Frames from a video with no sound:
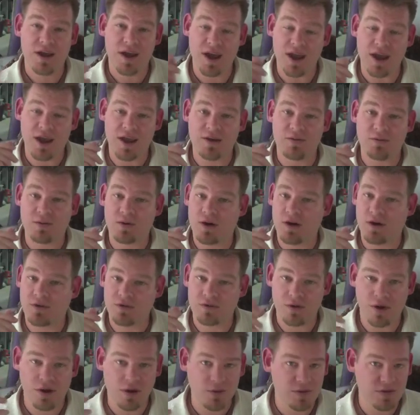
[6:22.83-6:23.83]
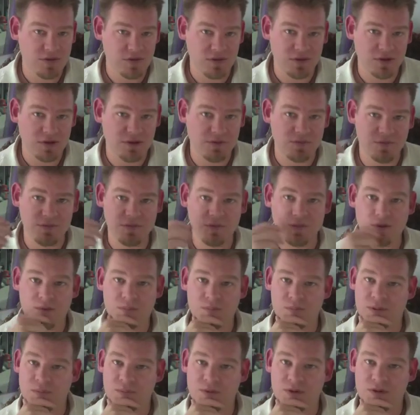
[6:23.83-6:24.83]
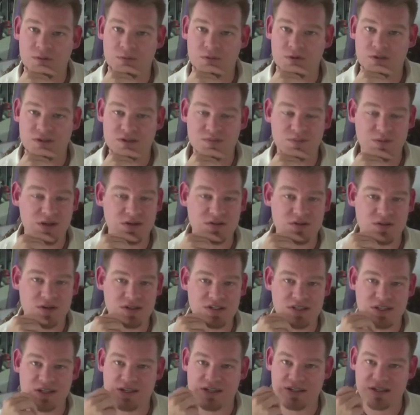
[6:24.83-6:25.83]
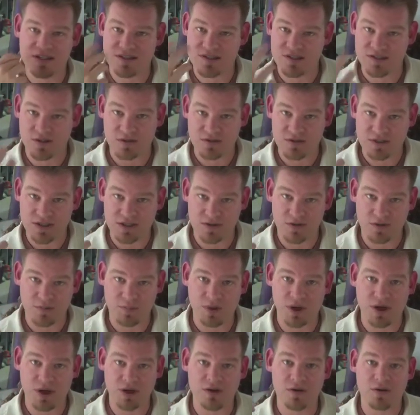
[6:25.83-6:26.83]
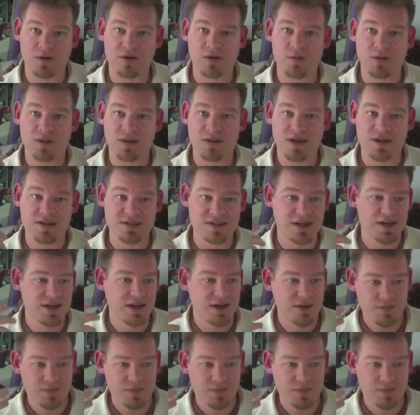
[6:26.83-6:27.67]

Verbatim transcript: And we're also always looking for people that would just be interested in consulting or partnering with us